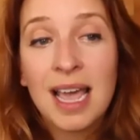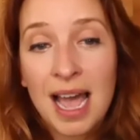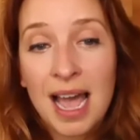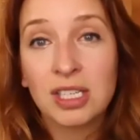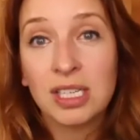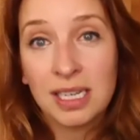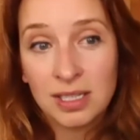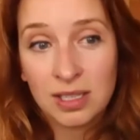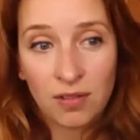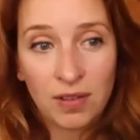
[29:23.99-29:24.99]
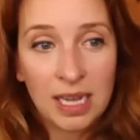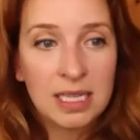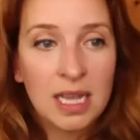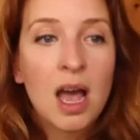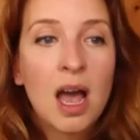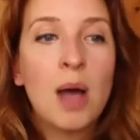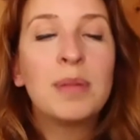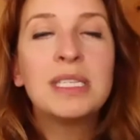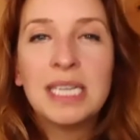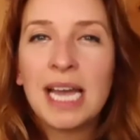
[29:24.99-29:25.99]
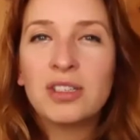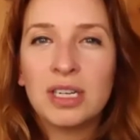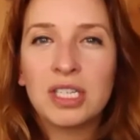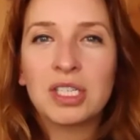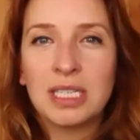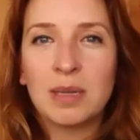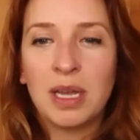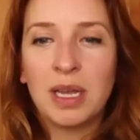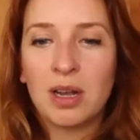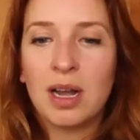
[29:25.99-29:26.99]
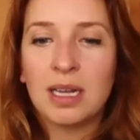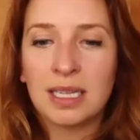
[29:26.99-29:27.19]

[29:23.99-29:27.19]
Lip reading: actually sulfites. But dehydration is a big cause.